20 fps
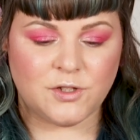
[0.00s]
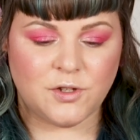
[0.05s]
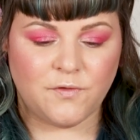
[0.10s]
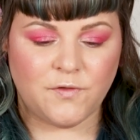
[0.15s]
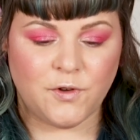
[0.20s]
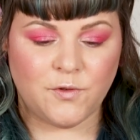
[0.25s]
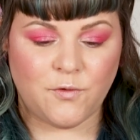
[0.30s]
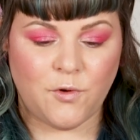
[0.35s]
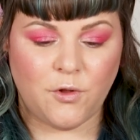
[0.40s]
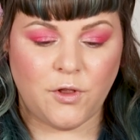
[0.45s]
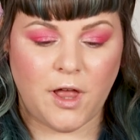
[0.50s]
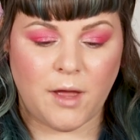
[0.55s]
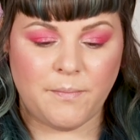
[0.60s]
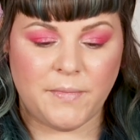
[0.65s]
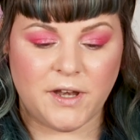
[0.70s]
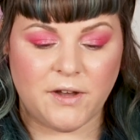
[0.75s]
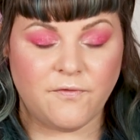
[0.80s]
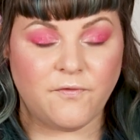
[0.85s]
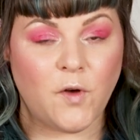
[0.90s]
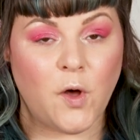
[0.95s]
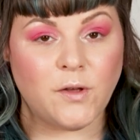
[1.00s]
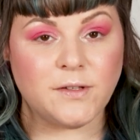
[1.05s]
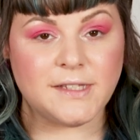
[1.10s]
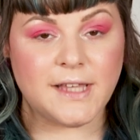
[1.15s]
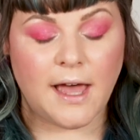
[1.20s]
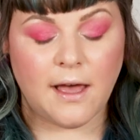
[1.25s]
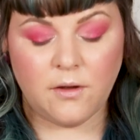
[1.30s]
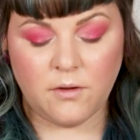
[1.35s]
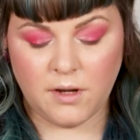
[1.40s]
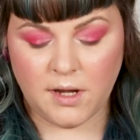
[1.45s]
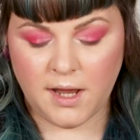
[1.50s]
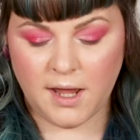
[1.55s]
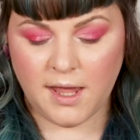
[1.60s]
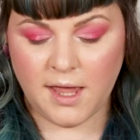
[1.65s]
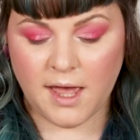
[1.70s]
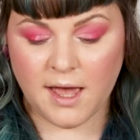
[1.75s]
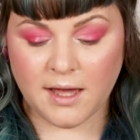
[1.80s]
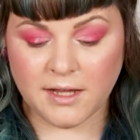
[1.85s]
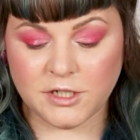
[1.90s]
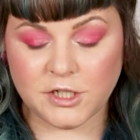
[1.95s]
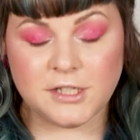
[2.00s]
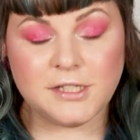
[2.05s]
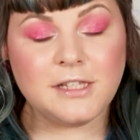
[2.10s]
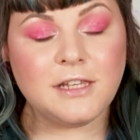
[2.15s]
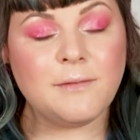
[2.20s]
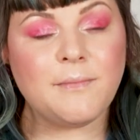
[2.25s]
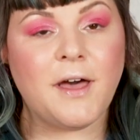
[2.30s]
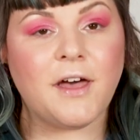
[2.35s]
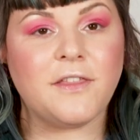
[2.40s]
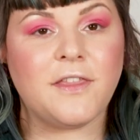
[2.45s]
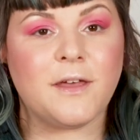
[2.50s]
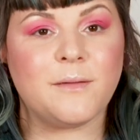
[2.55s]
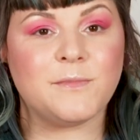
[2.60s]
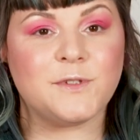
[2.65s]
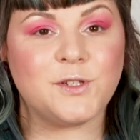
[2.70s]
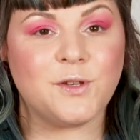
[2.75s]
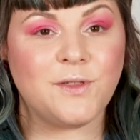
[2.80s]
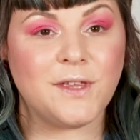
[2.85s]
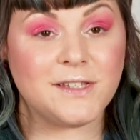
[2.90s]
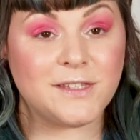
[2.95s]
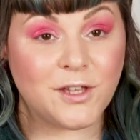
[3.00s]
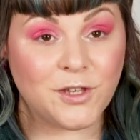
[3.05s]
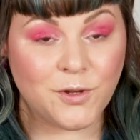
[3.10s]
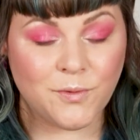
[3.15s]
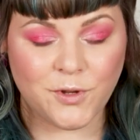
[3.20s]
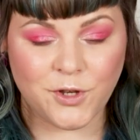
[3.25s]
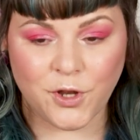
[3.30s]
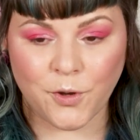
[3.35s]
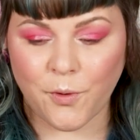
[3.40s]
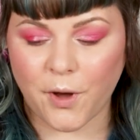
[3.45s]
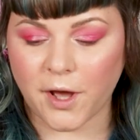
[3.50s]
So if you roll up and it falls out, just email them so they send you a new